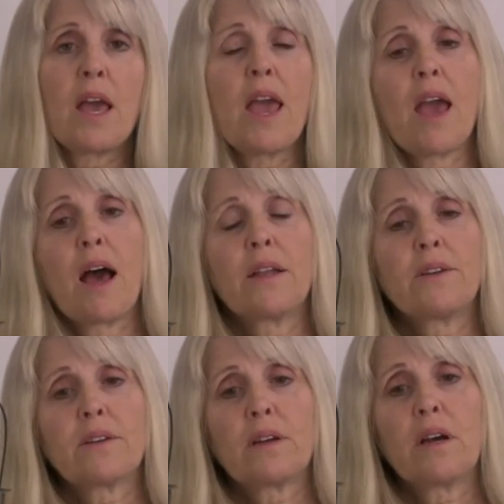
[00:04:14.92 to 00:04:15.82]
And
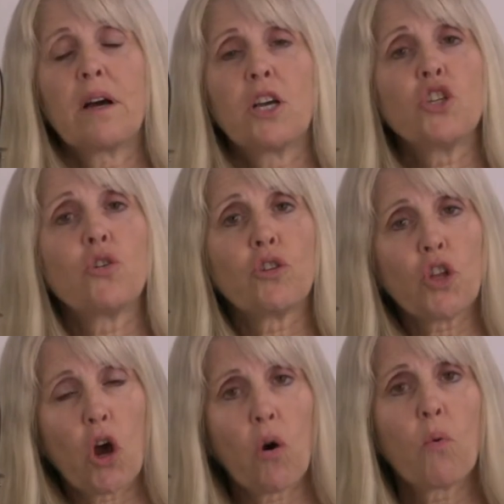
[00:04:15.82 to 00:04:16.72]
you'll
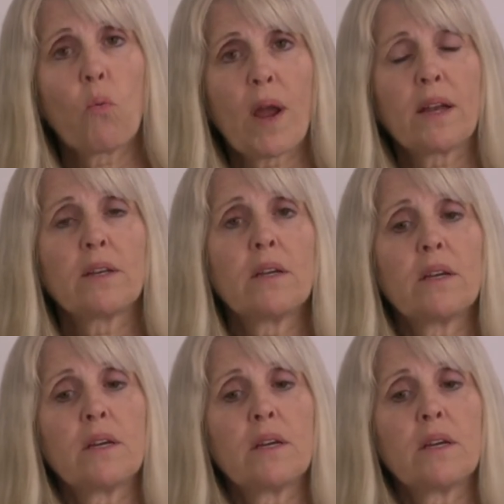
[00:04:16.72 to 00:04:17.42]
know when